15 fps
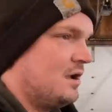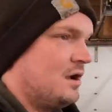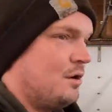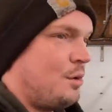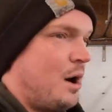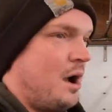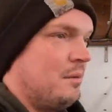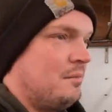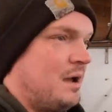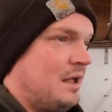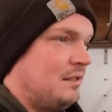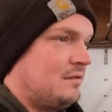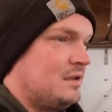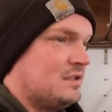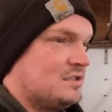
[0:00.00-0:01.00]
I'm
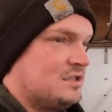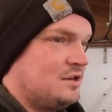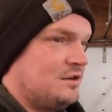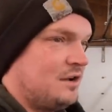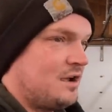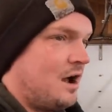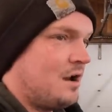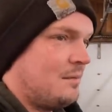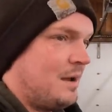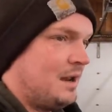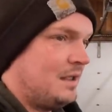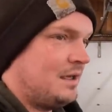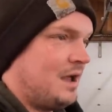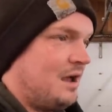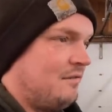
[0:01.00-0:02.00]
not considering
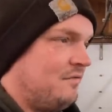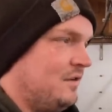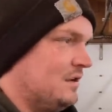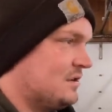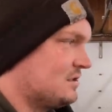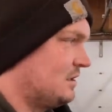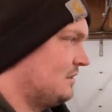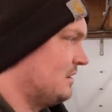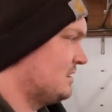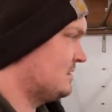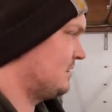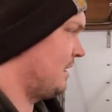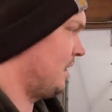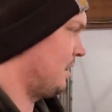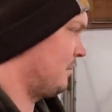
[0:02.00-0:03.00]
automatic calf feeders at this
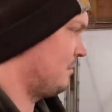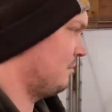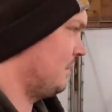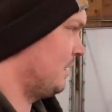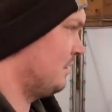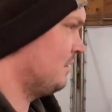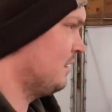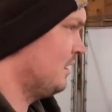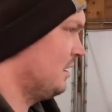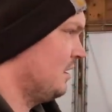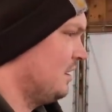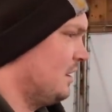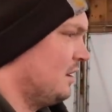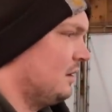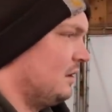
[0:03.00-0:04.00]
time. But
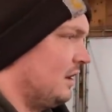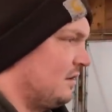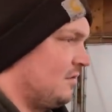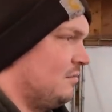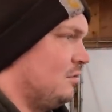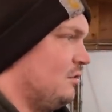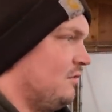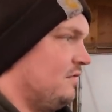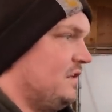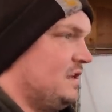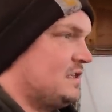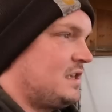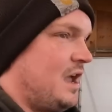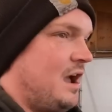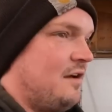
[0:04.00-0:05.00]
I'd like to move
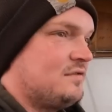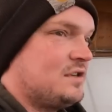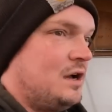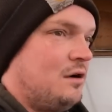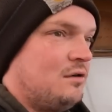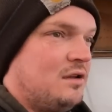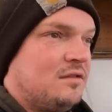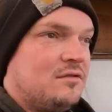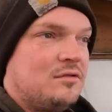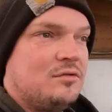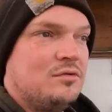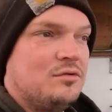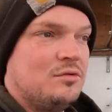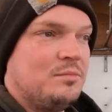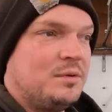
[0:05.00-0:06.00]
these calves out
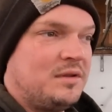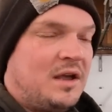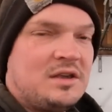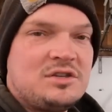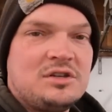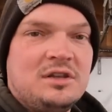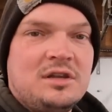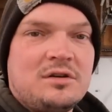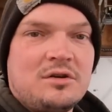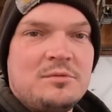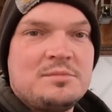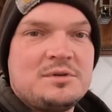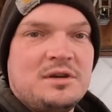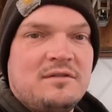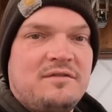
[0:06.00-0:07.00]
into potentially
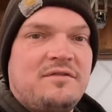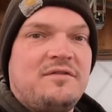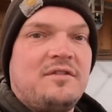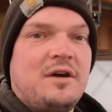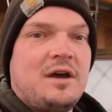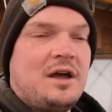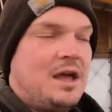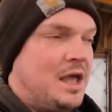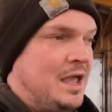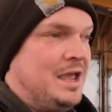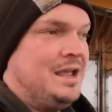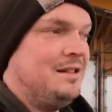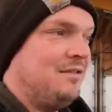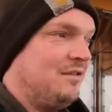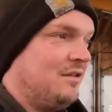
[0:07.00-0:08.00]
groups of
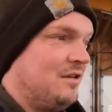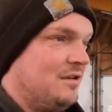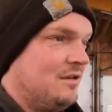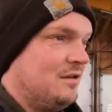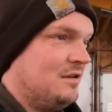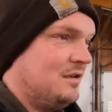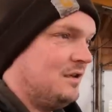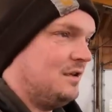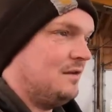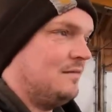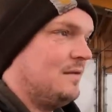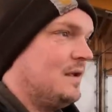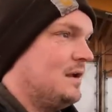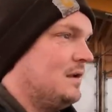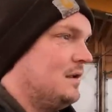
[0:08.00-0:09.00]
eight
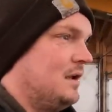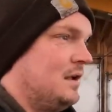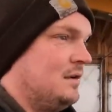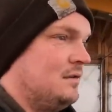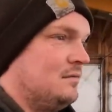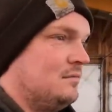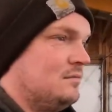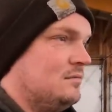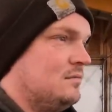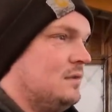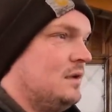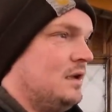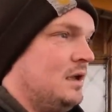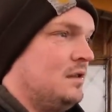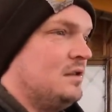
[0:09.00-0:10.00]
in
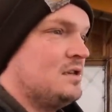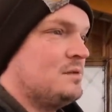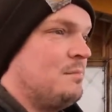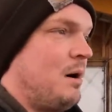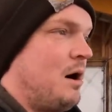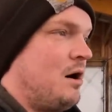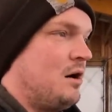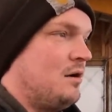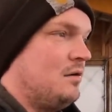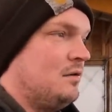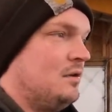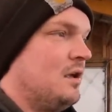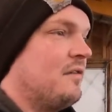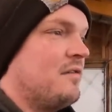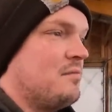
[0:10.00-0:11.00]
this barn,
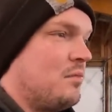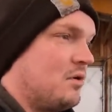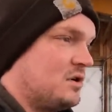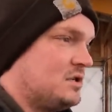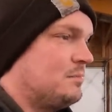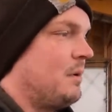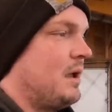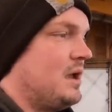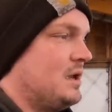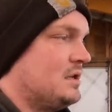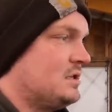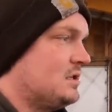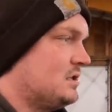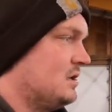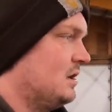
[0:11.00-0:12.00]
give them more
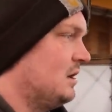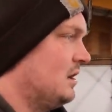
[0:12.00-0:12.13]
space.